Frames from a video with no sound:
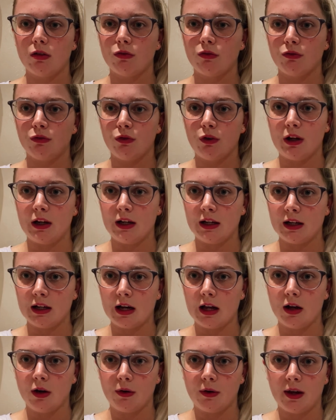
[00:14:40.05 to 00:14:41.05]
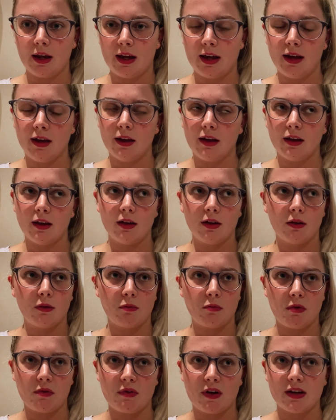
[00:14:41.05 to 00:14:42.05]
really cloudy,
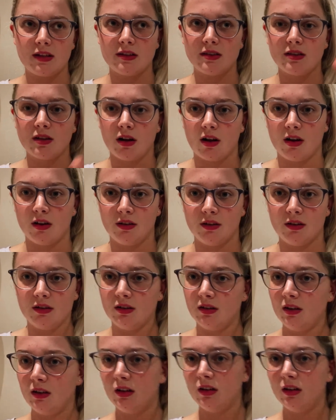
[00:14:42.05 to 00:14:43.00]
we've had sun,